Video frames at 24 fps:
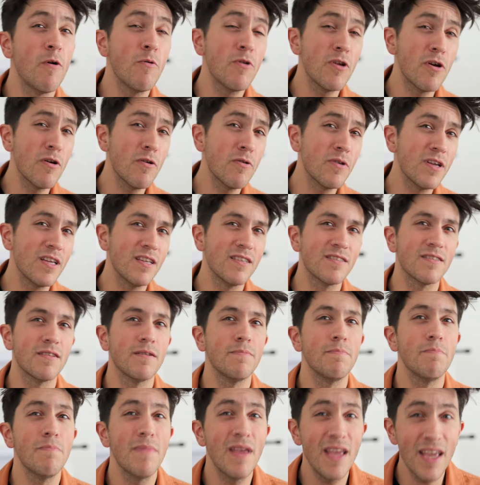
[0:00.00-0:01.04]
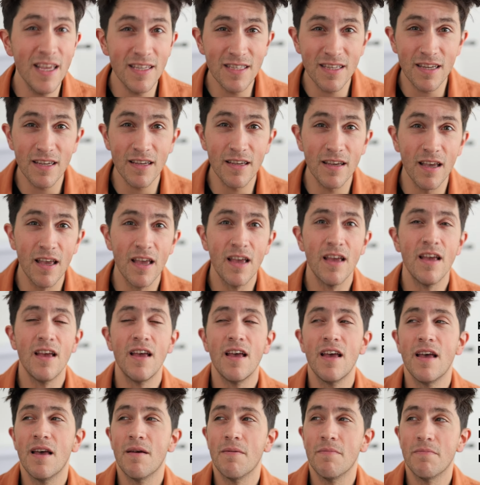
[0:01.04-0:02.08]
photo. He is an amazing
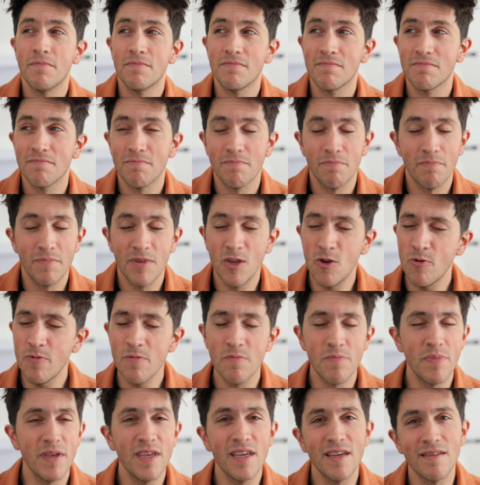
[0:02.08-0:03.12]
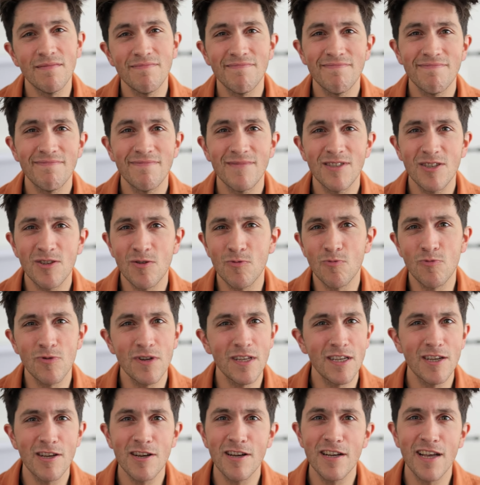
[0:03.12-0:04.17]
human being, just a
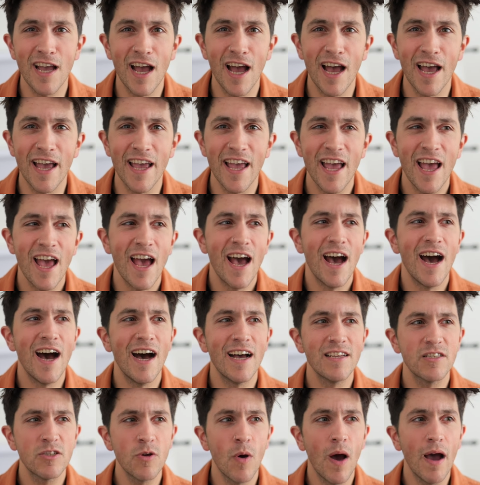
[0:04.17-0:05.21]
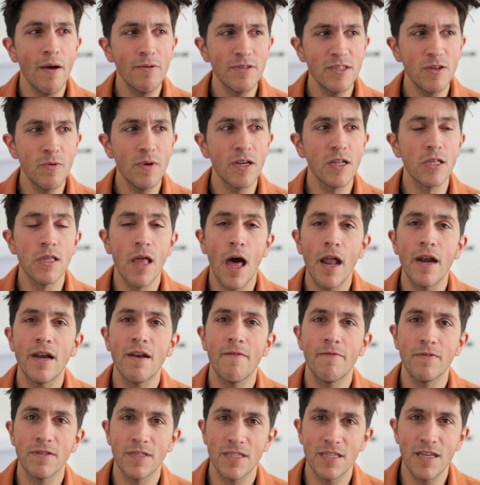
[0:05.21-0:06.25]
really good guy. So I was doing a lot of
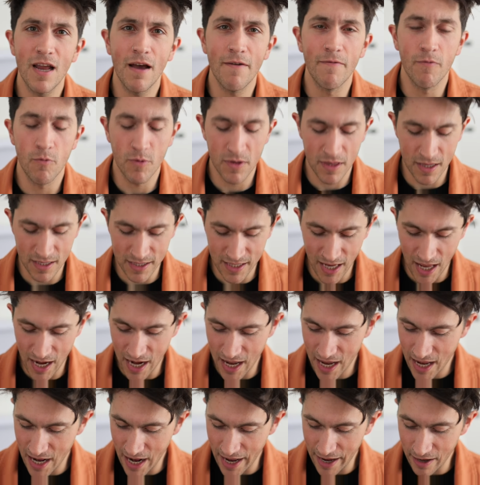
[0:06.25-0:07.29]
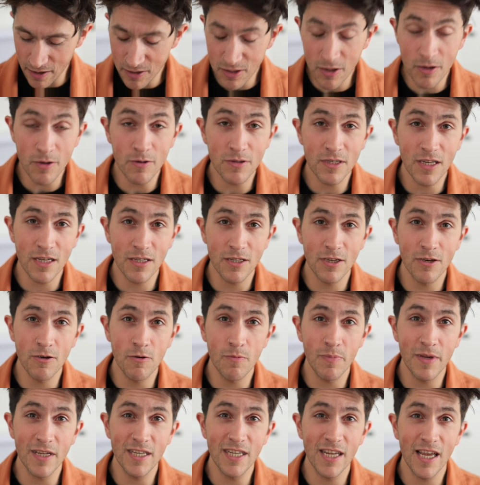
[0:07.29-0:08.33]
different stuff with the Z8. I also used it to
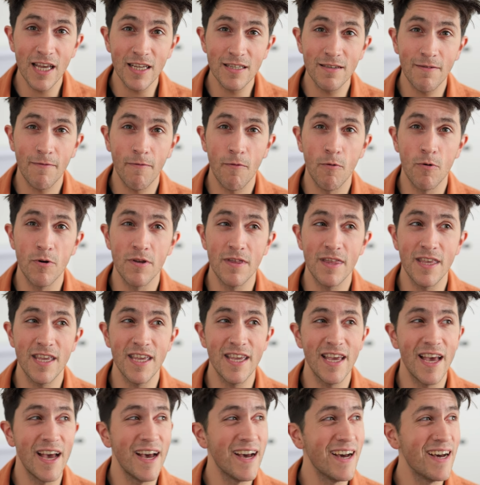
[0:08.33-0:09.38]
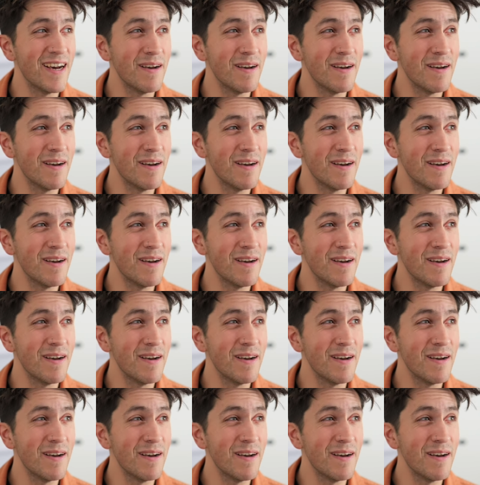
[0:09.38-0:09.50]
do BTS for the